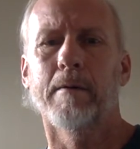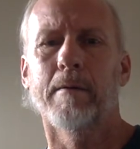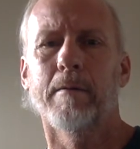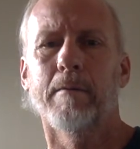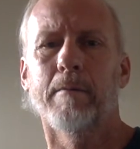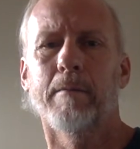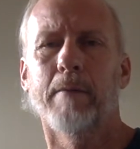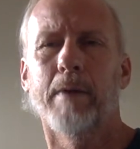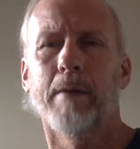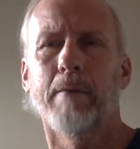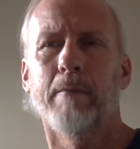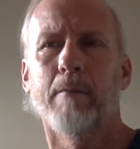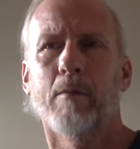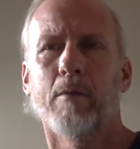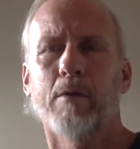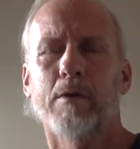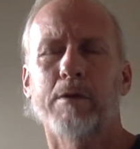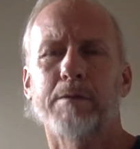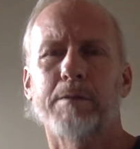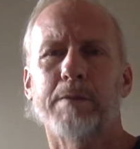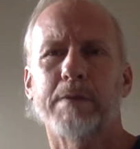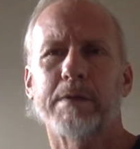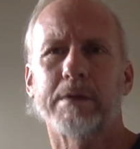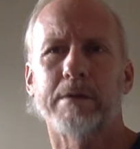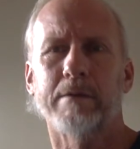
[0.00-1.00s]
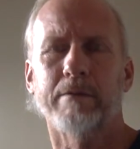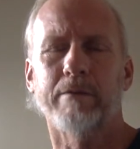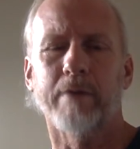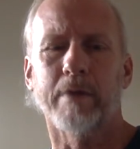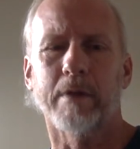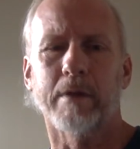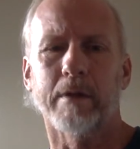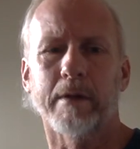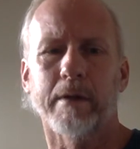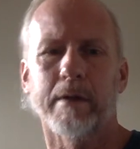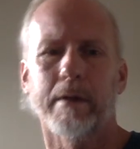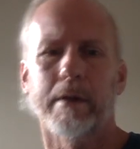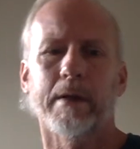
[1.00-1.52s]
But more
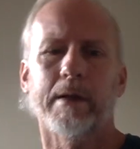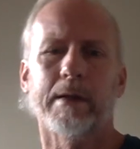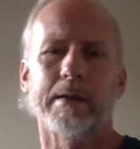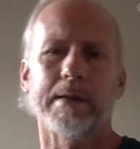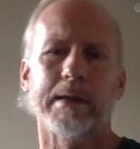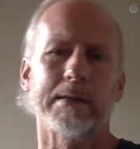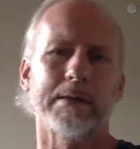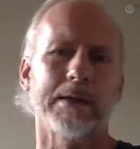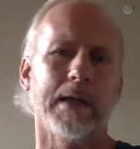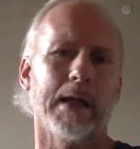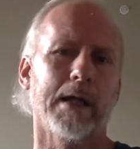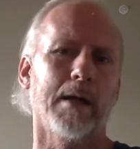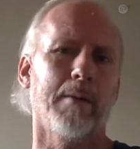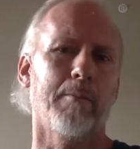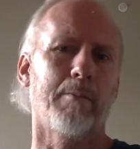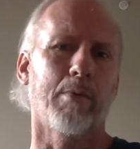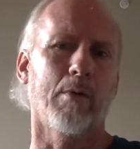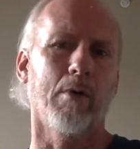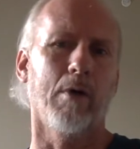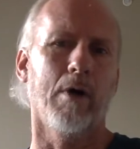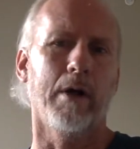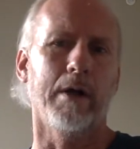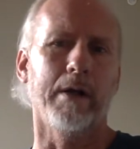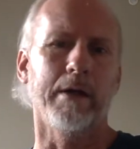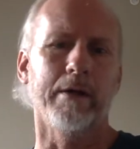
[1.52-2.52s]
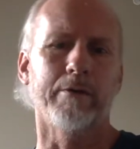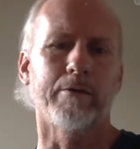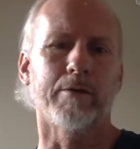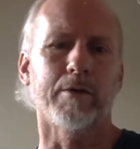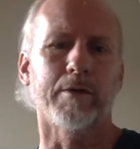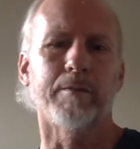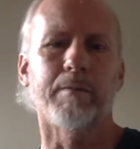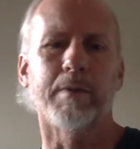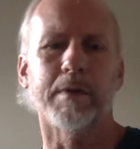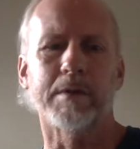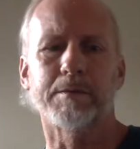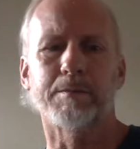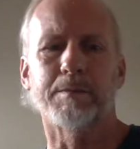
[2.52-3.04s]
specifically, because that's like a broad interest,
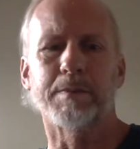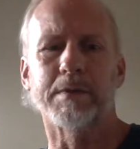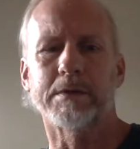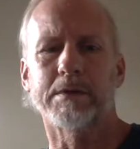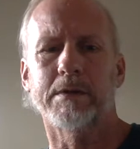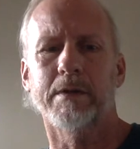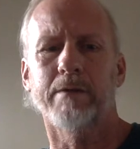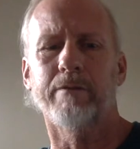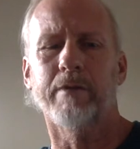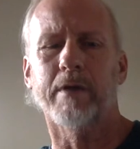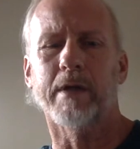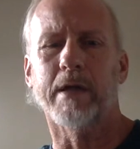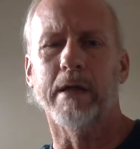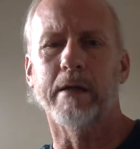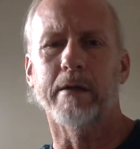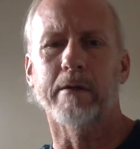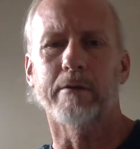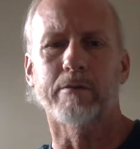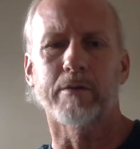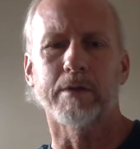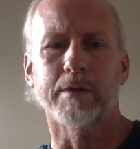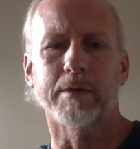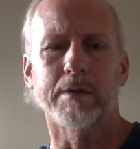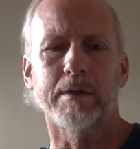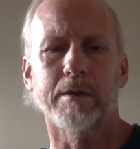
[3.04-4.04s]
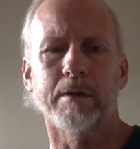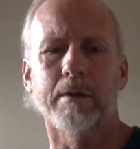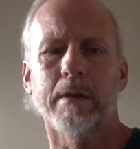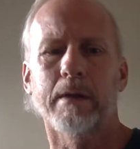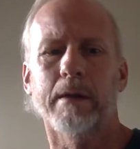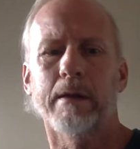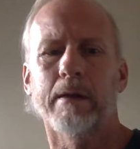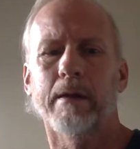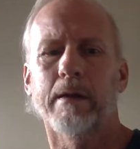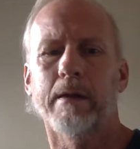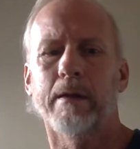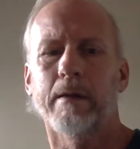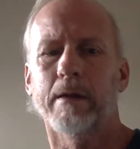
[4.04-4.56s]
but specific interest
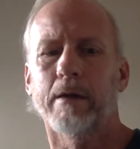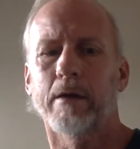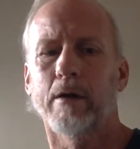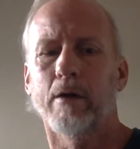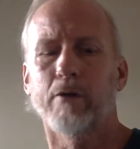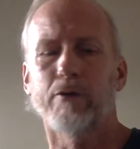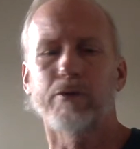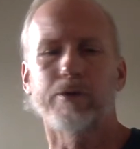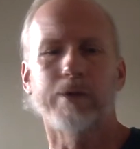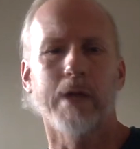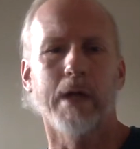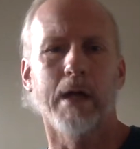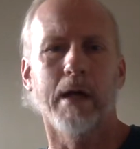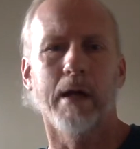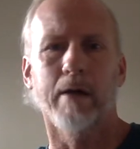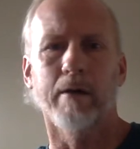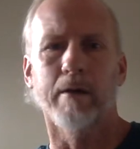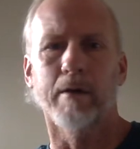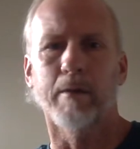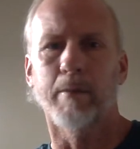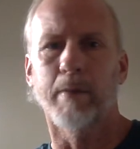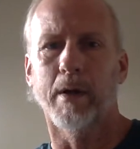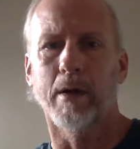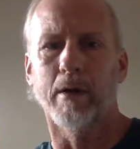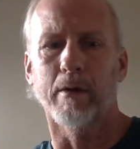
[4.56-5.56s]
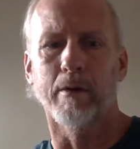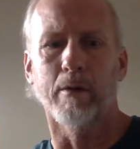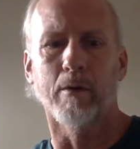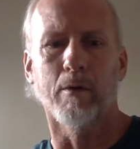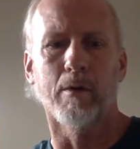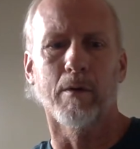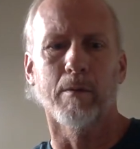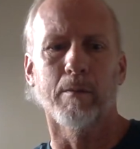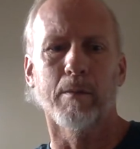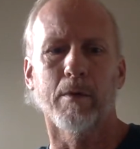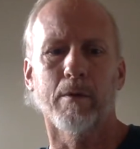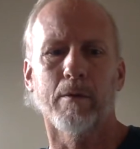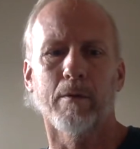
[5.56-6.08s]
goes down the
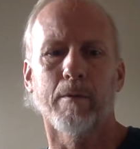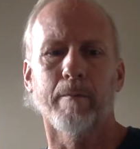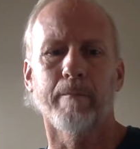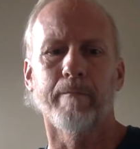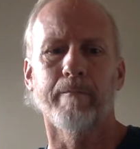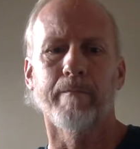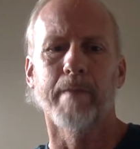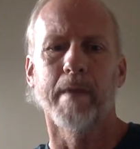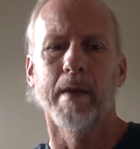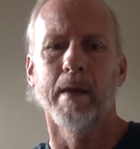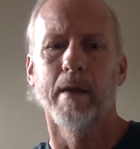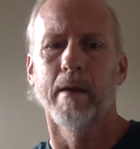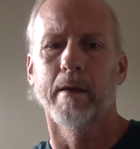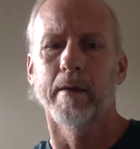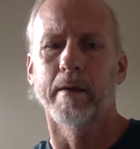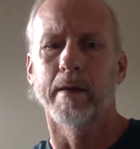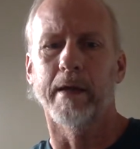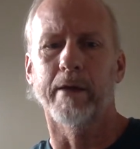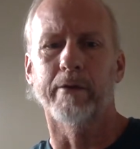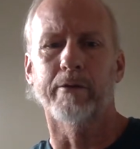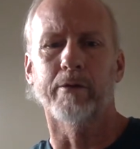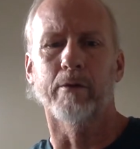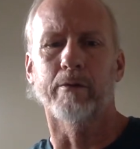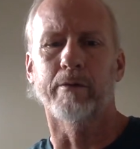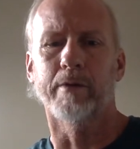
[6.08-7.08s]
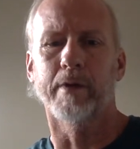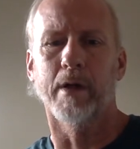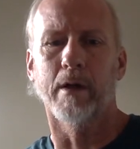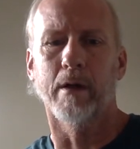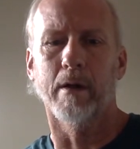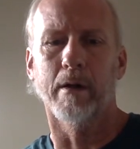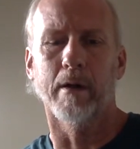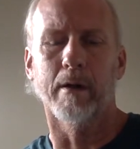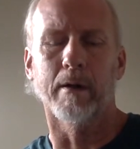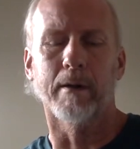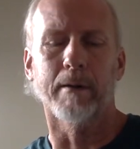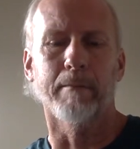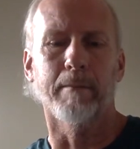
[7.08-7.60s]
paranormal, the
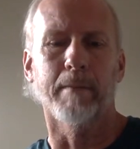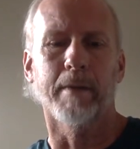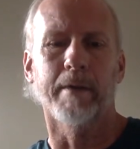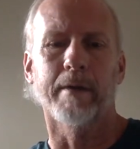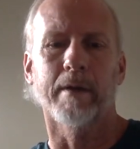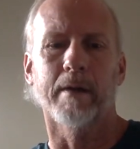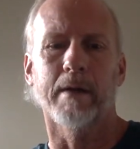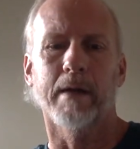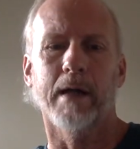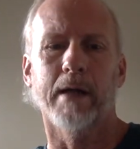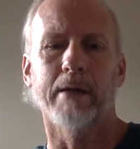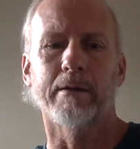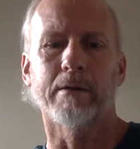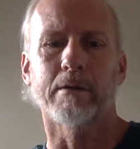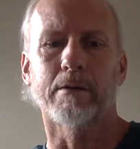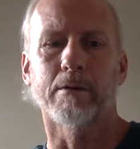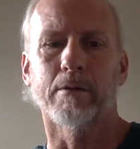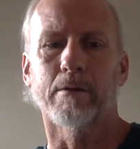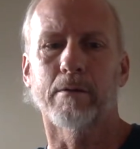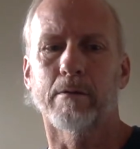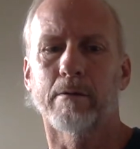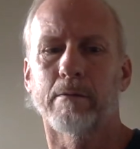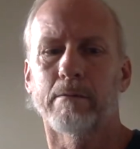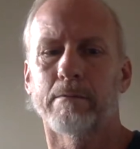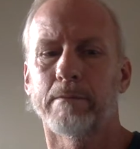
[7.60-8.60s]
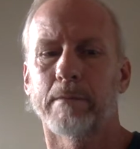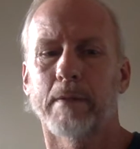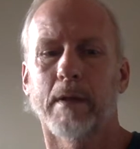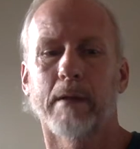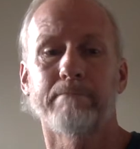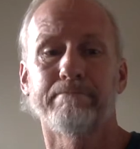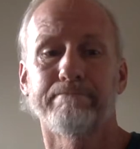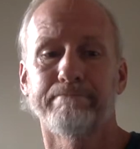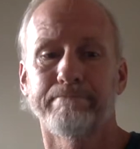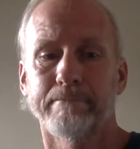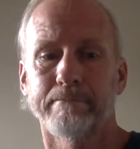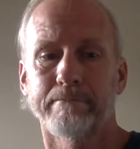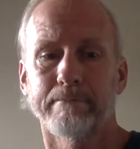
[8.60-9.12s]
esoteric, mythological,
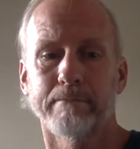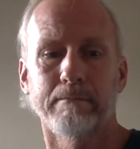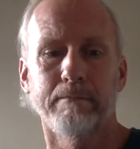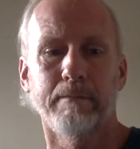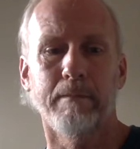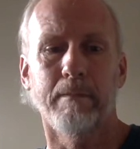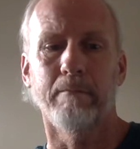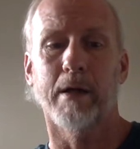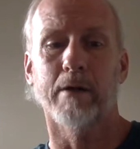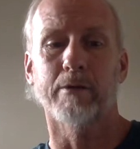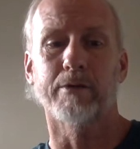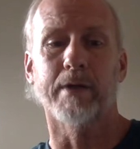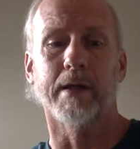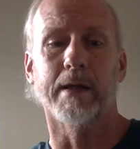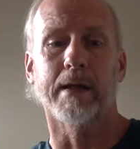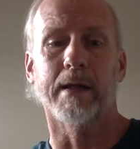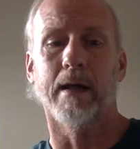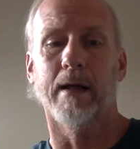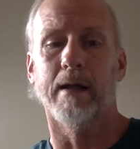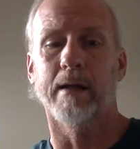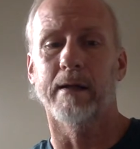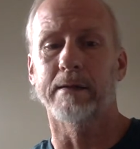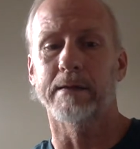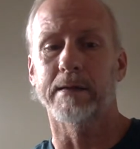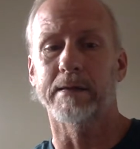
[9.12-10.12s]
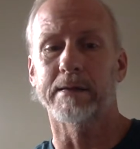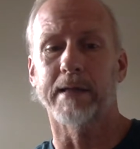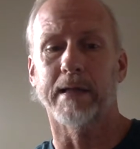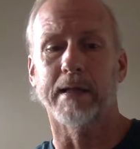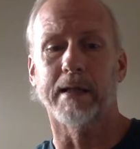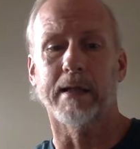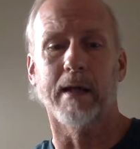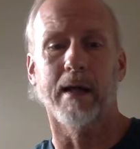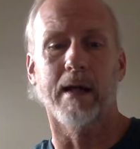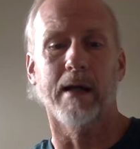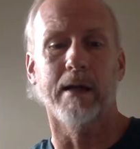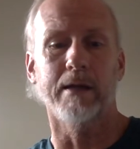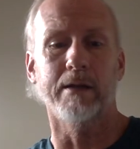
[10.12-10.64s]
parapsychology,
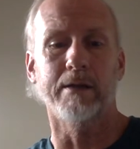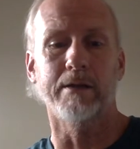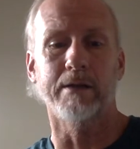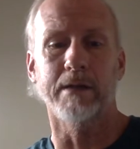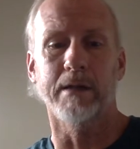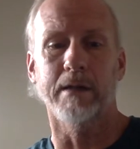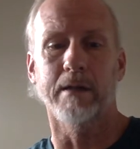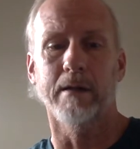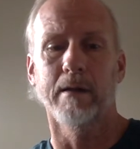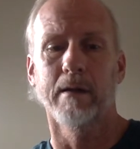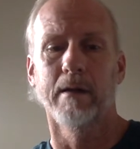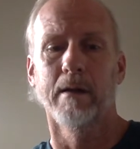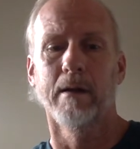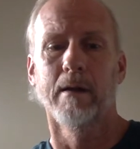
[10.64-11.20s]
psychology,